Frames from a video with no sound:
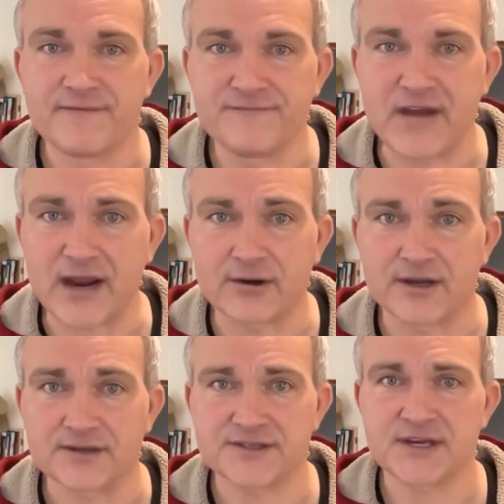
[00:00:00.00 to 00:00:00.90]

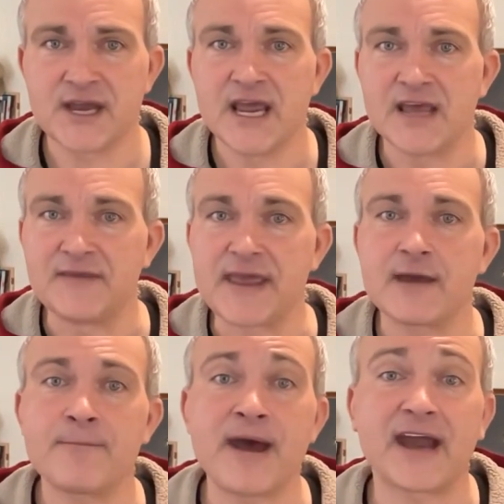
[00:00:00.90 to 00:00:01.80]
fairness, and the
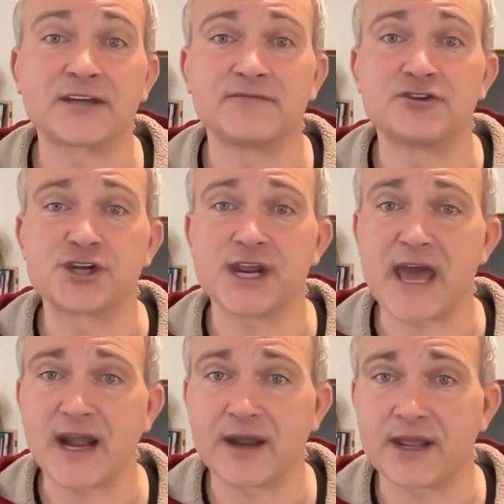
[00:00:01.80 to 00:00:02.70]
impact of gene
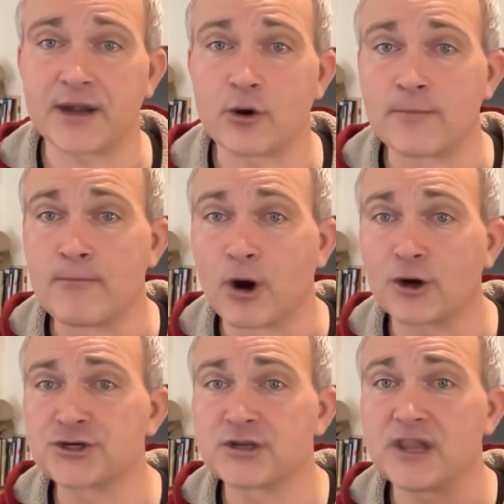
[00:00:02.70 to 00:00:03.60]
editing on
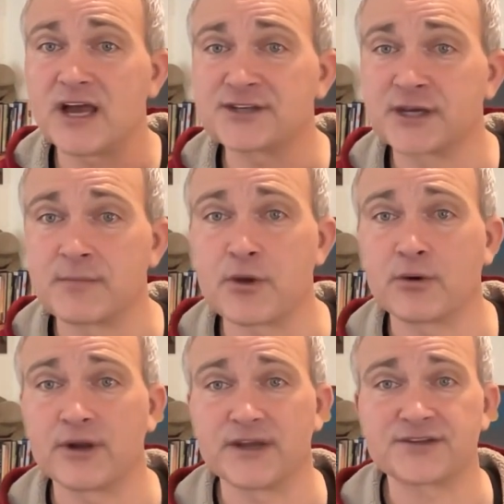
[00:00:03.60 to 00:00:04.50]
marginalized
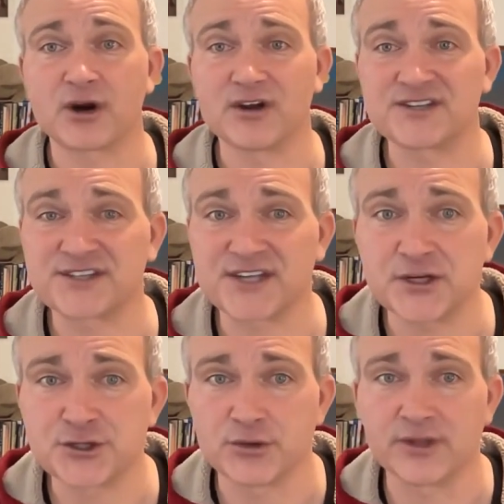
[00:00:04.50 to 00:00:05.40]
communities are
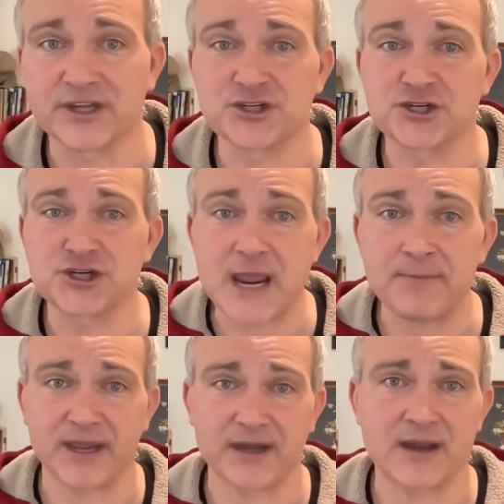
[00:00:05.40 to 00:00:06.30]
essential in
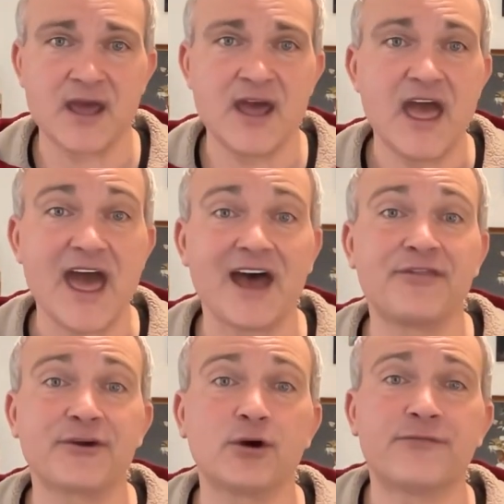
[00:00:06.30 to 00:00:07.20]
shaping
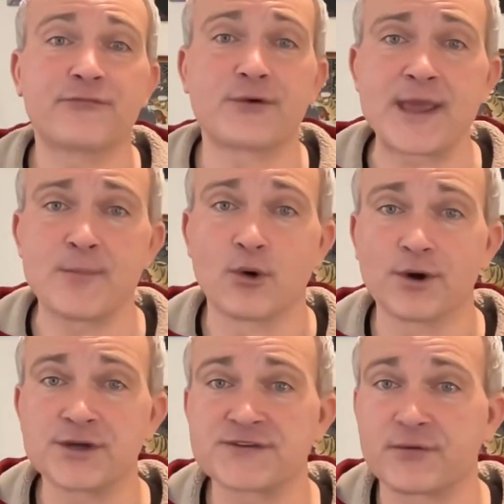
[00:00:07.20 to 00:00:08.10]
ethical
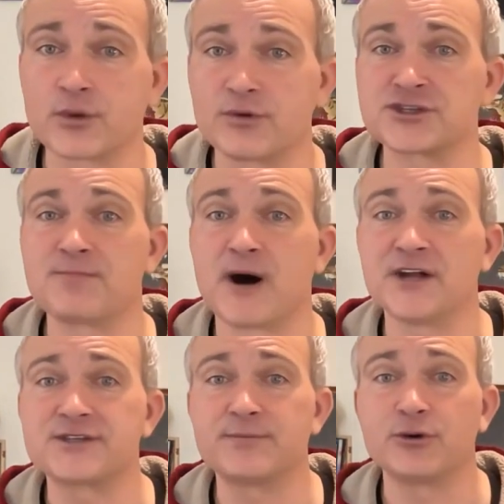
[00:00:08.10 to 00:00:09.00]
frameworks for the
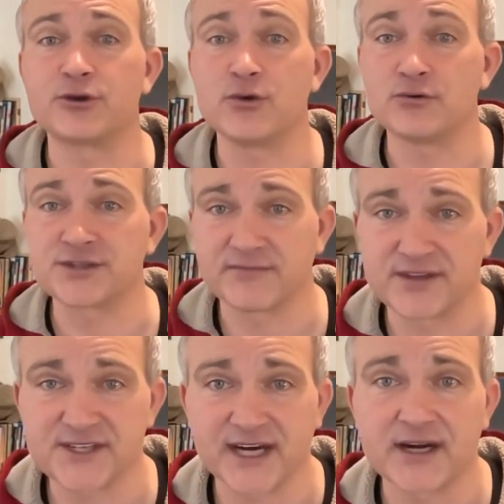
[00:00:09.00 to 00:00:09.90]
responsible use of
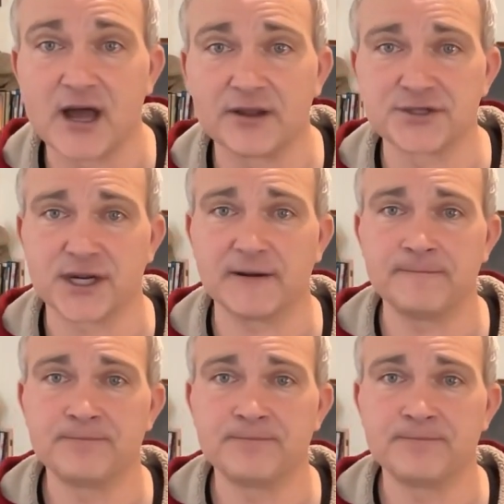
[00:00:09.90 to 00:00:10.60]
this technology,